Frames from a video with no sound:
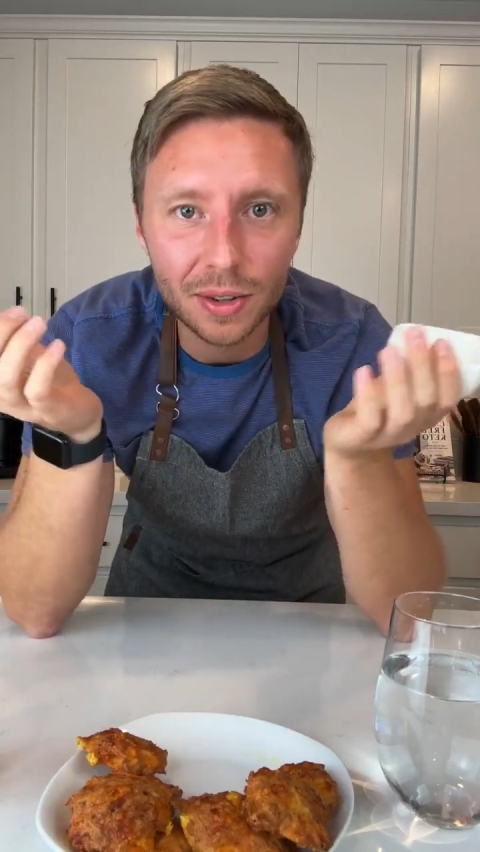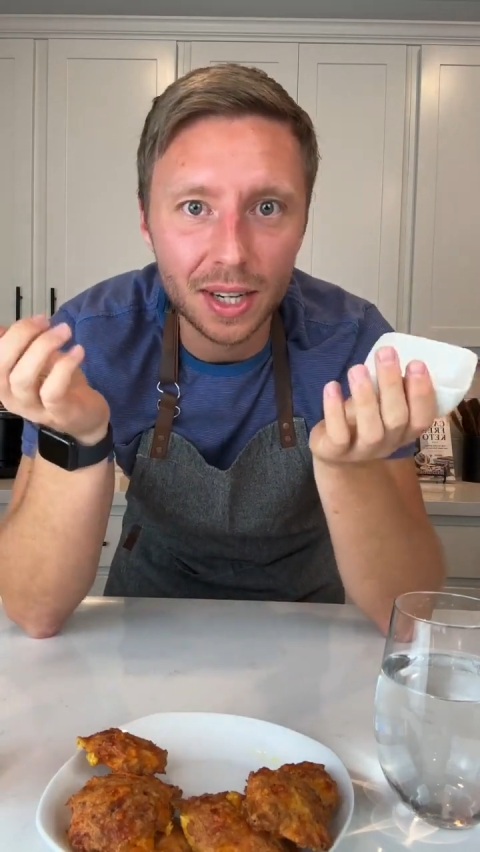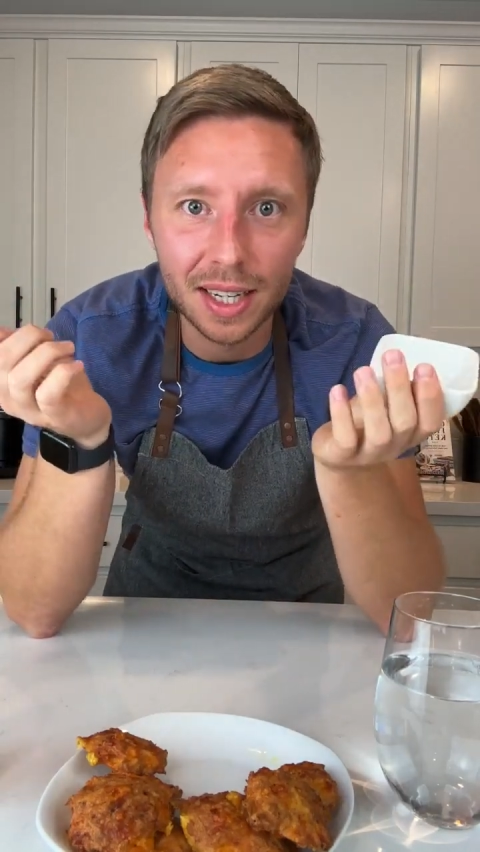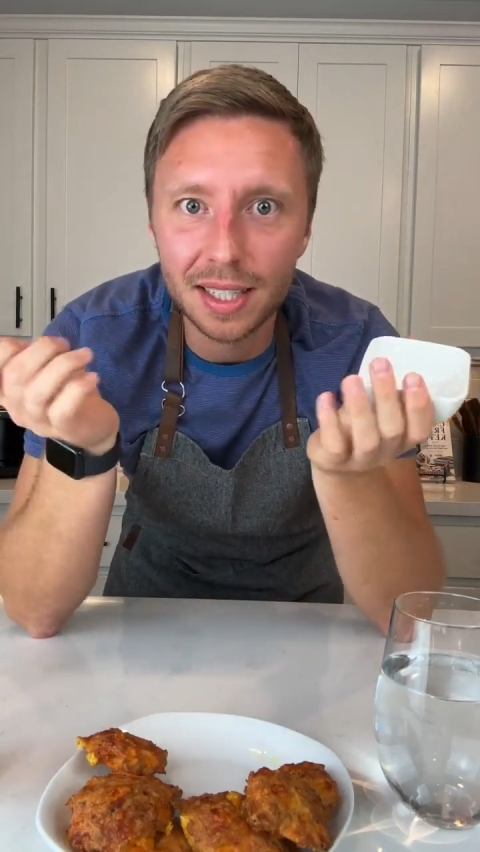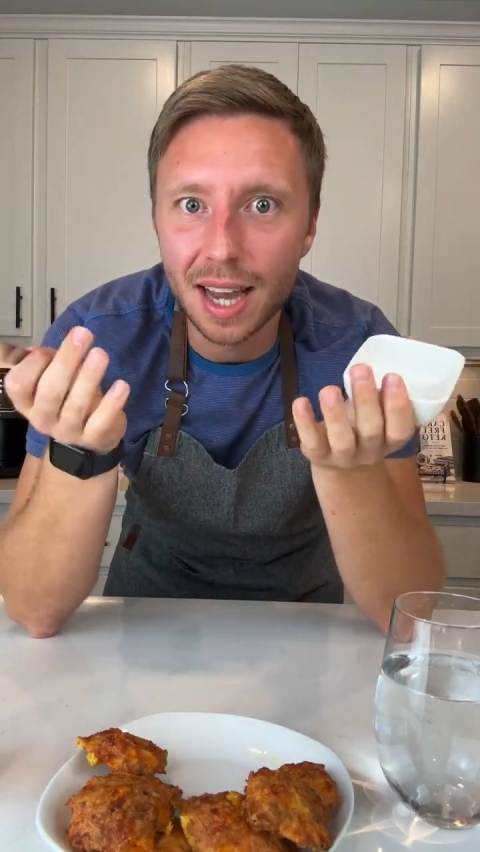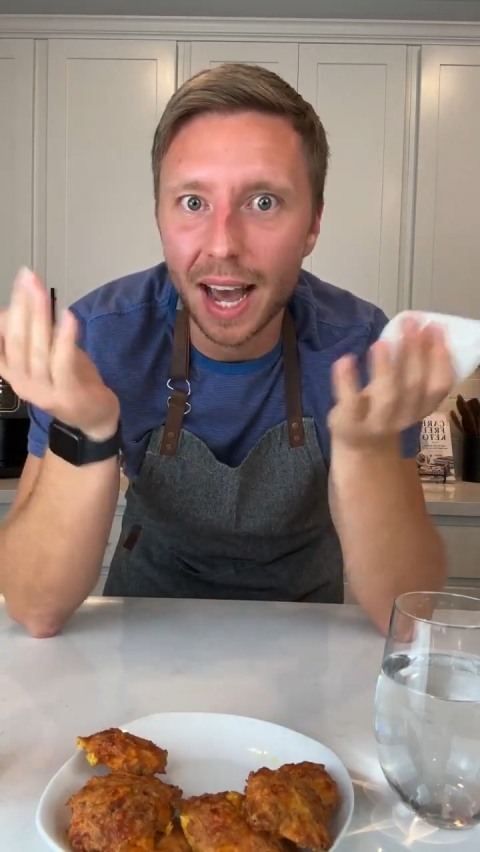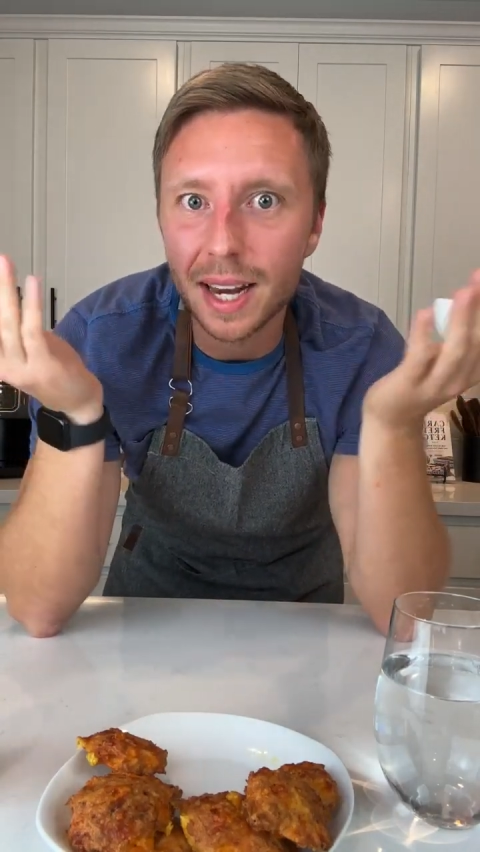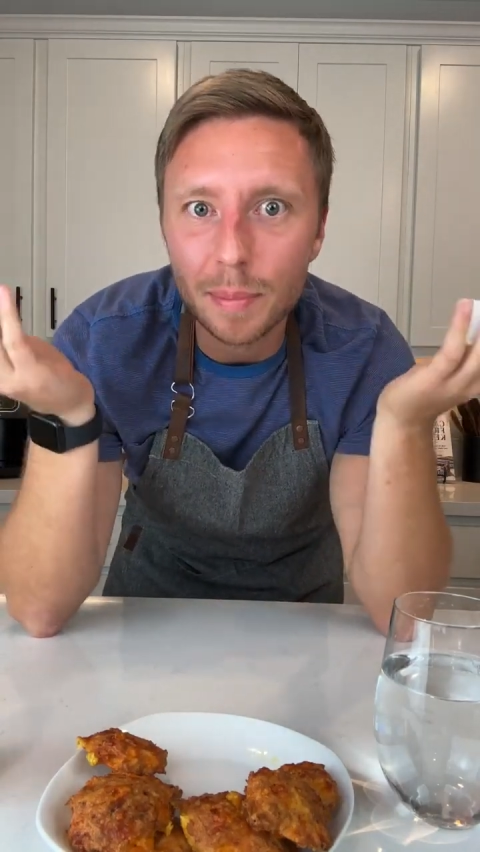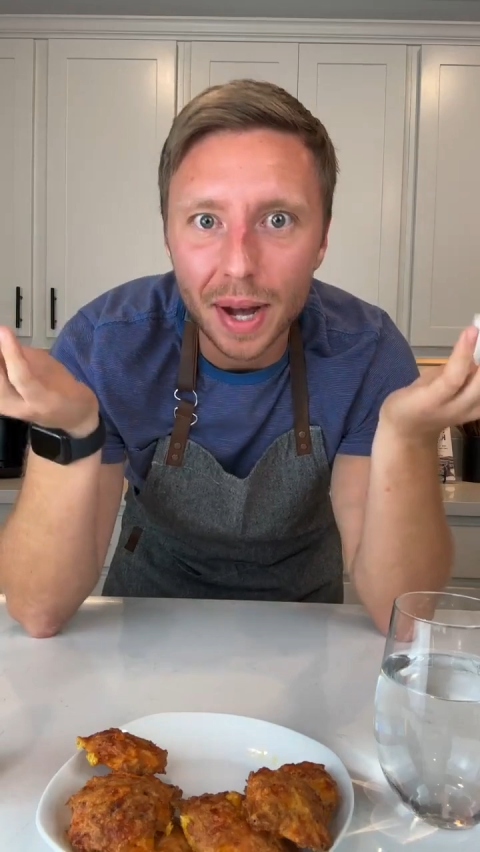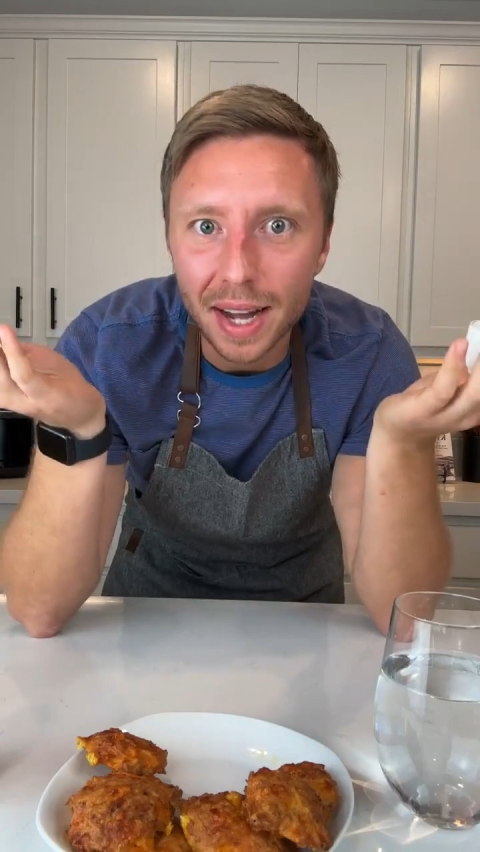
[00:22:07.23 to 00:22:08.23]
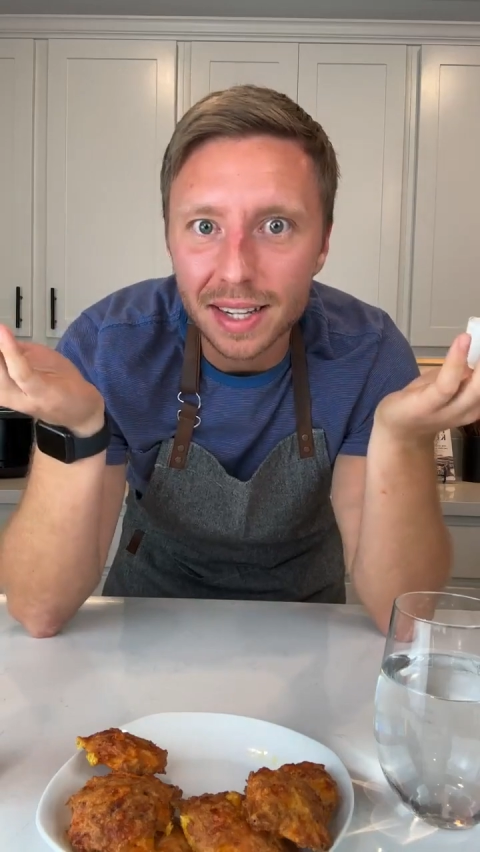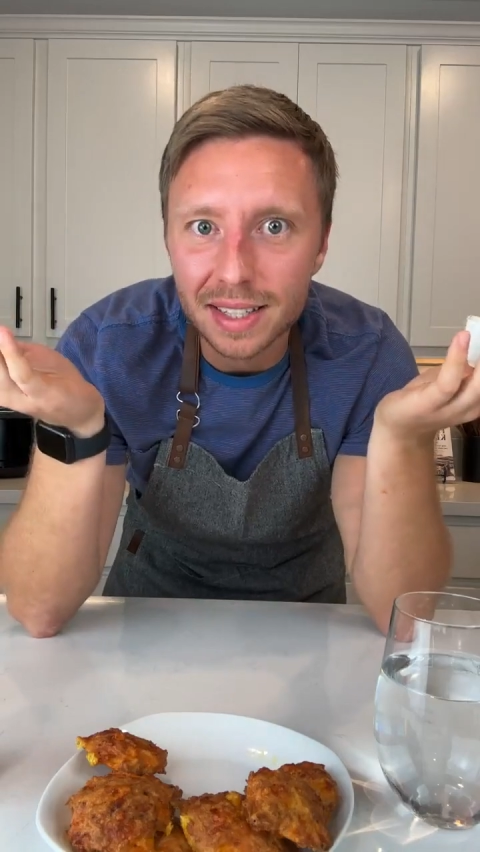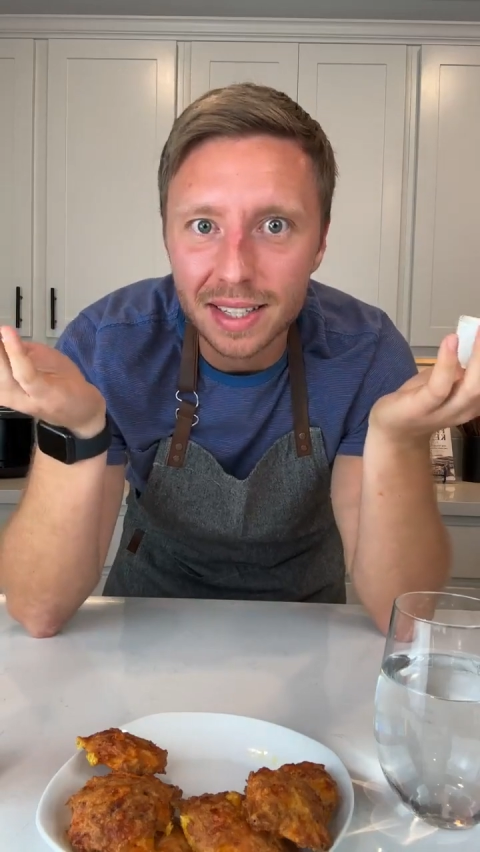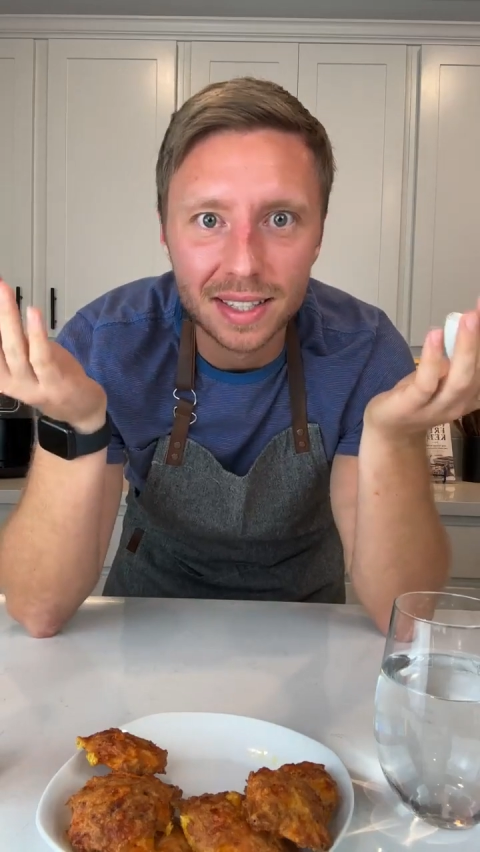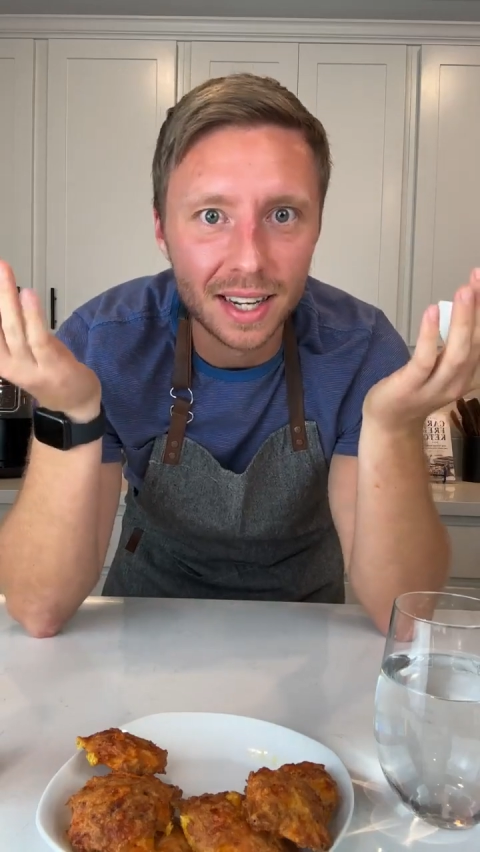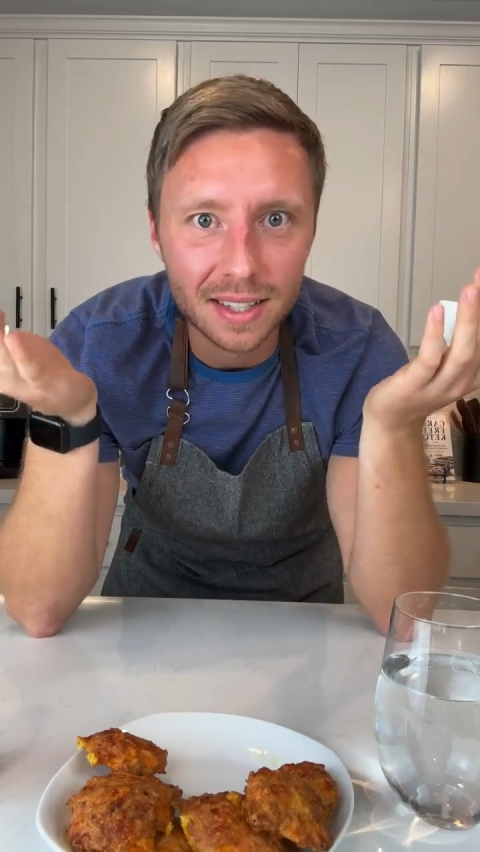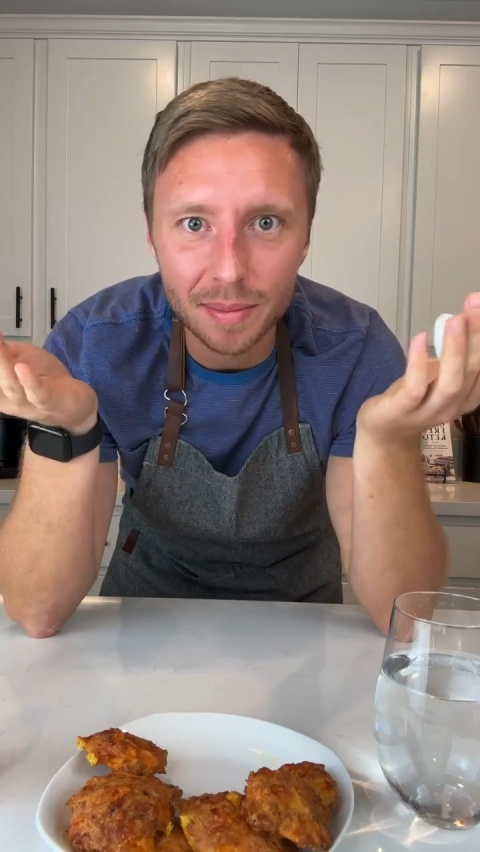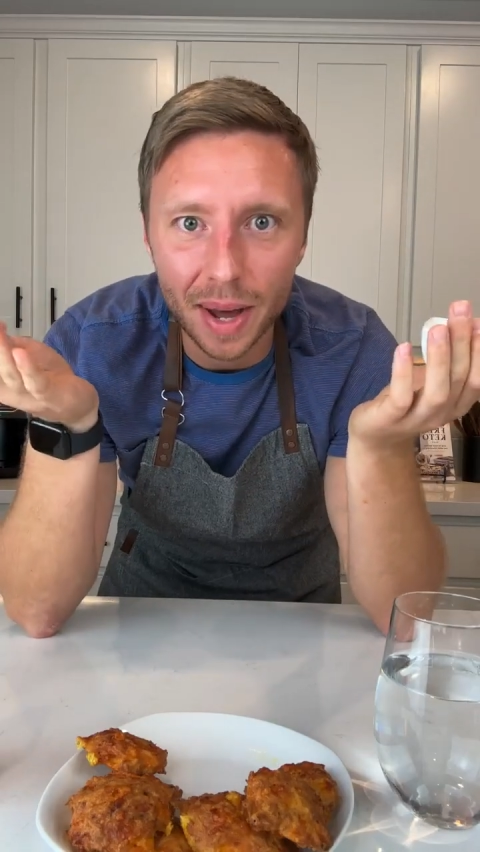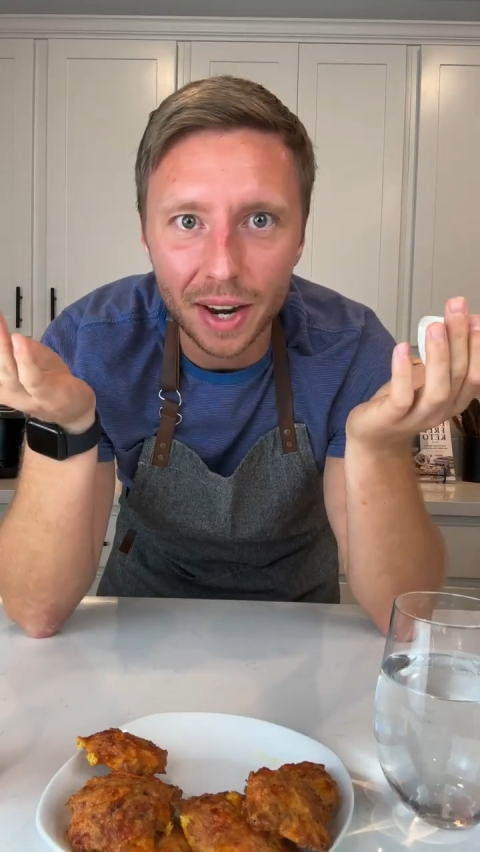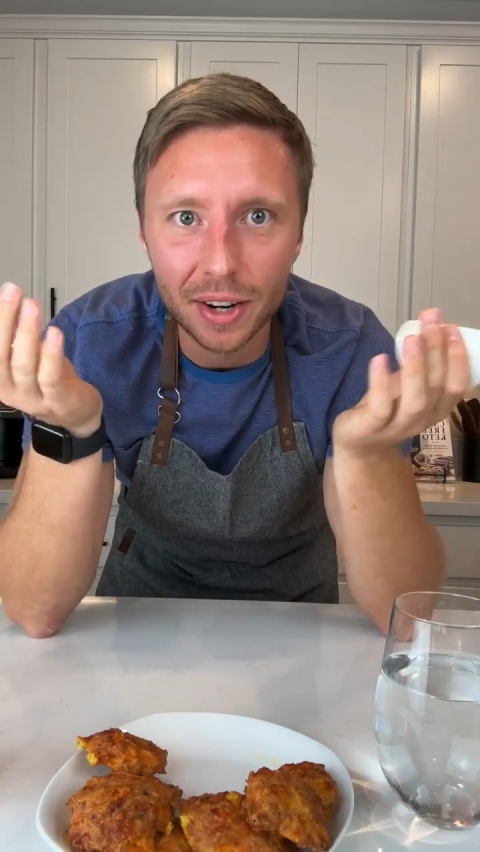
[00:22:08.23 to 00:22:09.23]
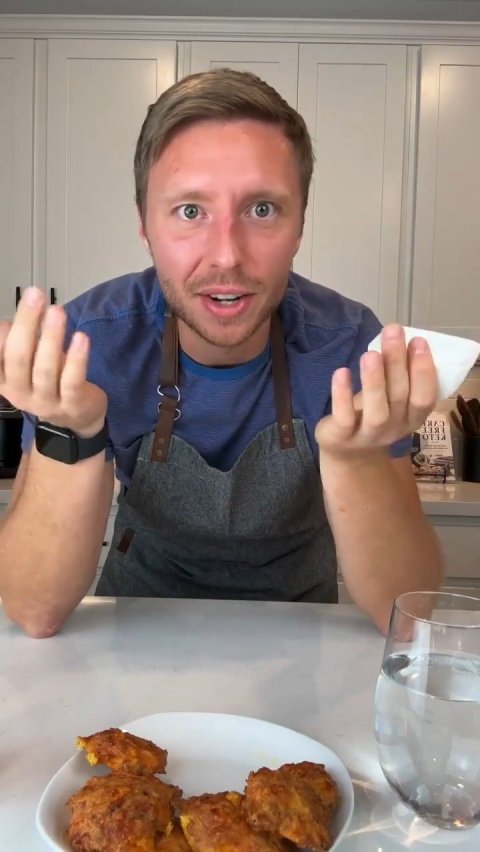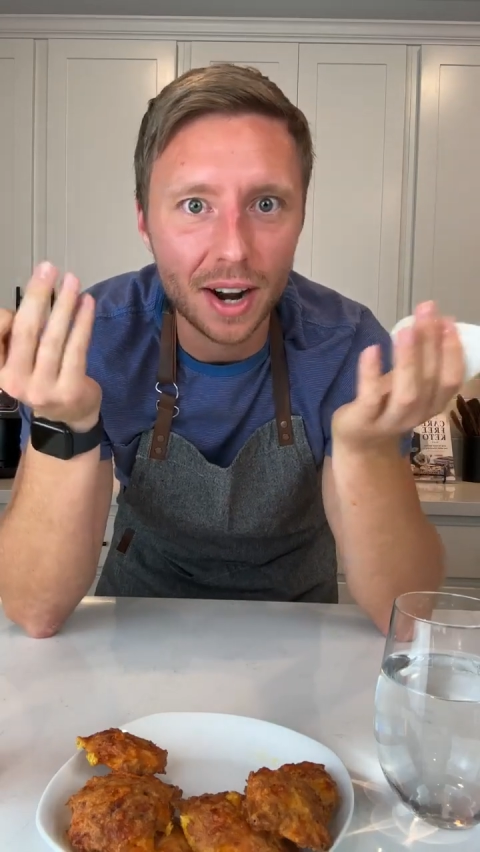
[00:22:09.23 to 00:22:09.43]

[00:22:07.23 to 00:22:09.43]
You could eat Tide Pods. Doesn't matter.